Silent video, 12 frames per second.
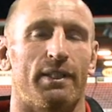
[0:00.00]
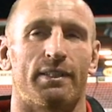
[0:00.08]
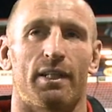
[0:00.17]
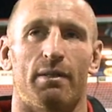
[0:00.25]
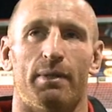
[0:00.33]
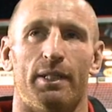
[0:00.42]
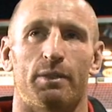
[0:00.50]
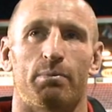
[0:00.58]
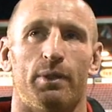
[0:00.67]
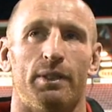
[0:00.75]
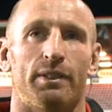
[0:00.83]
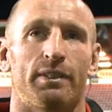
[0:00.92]
and you're still on minus
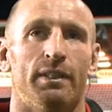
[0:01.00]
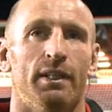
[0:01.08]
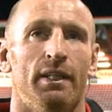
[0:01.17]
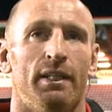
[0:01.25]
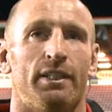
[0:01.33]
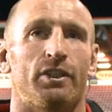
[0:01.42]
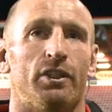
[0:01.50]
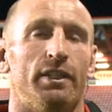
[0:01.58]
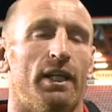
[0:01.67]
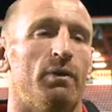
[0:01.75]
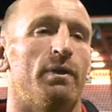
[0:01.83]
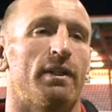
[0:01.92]
points, it's good
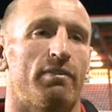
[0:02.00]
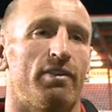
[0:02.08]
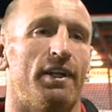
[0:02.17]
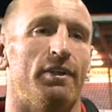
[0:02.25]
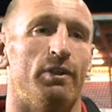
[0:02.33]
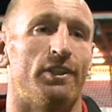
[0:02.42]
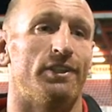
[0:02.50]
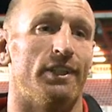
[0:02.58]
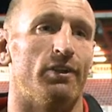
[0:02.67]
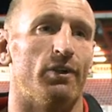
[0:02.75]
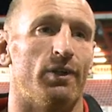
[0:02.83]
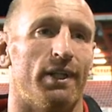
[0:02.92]
now we can finally reach
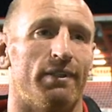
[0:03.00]
zero.